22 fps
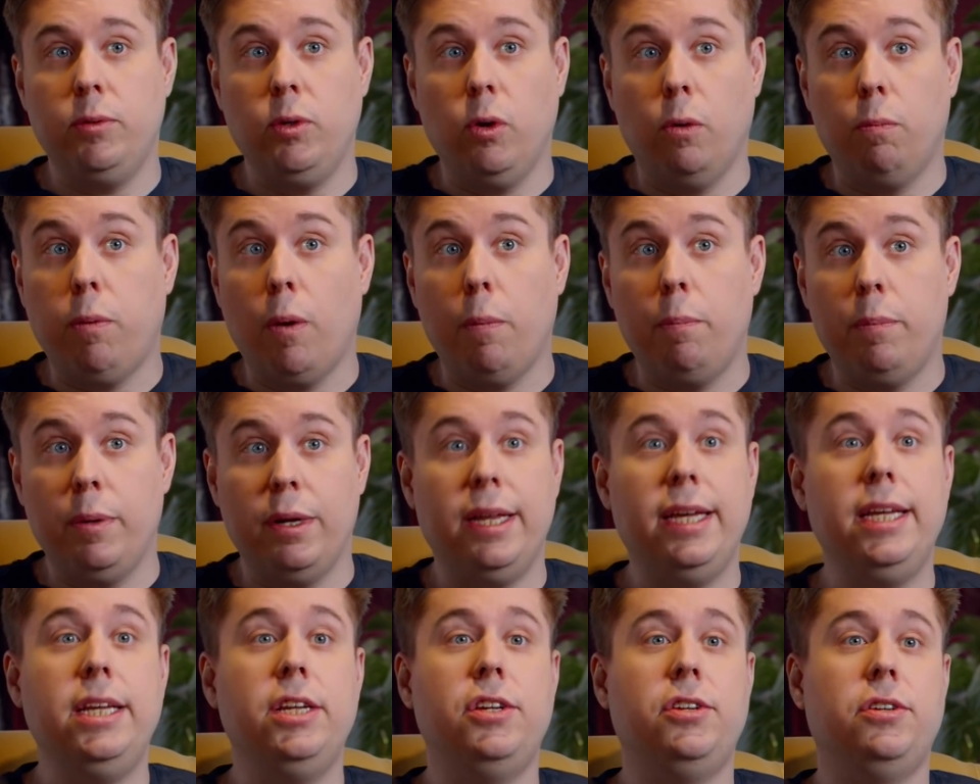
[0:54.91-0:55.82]
your
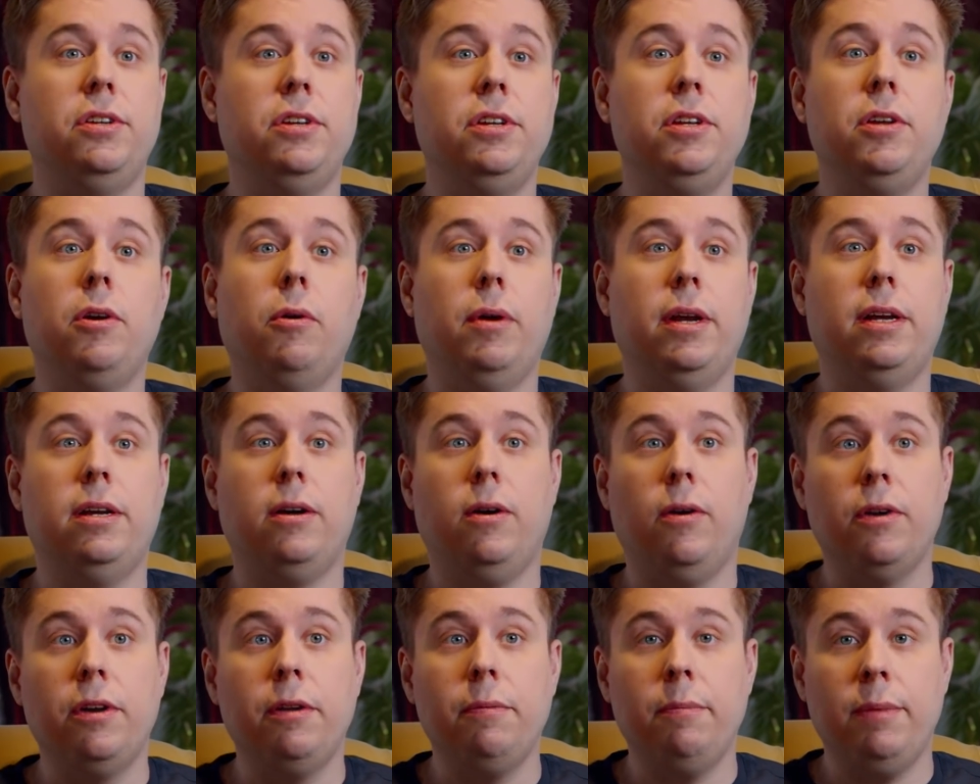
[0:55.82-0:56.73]
population, your
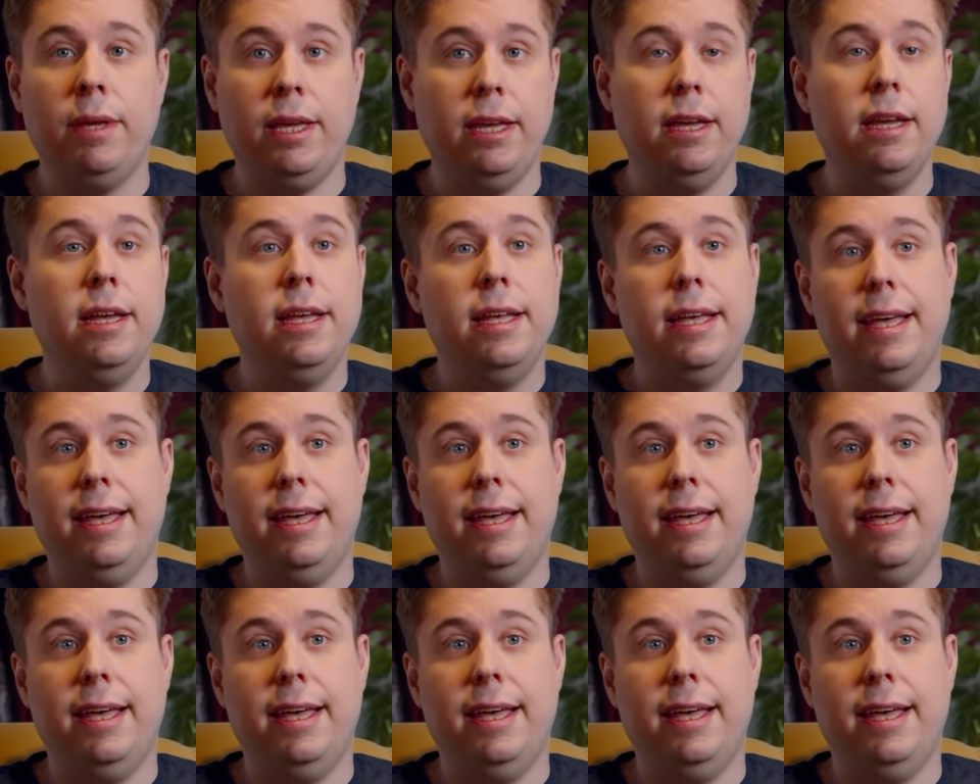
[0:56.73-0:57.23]
economy,